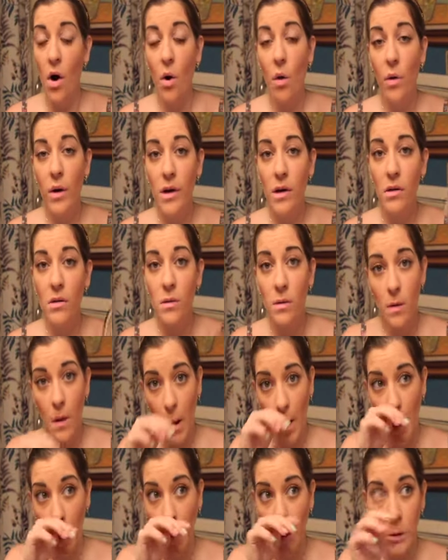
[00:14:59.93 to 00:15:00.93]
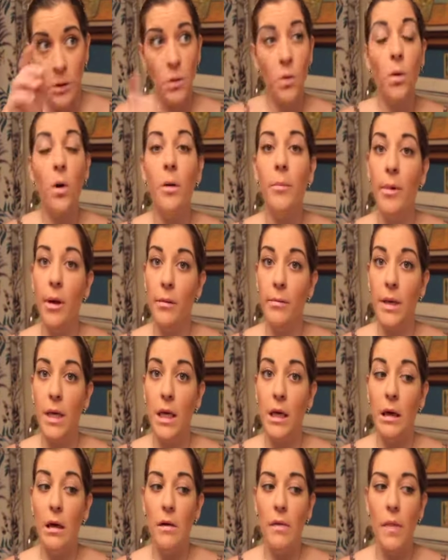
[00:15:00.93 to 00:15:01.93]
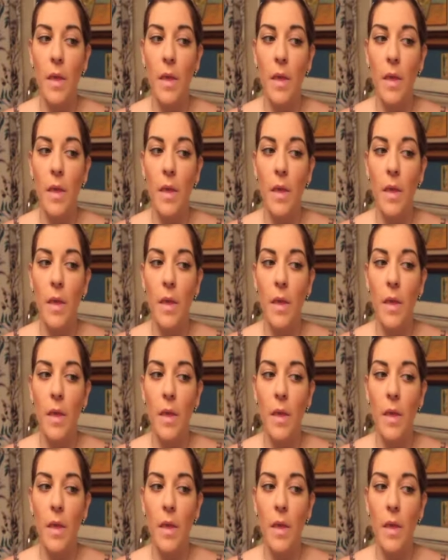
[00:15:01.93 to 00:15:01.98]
oil on your baby,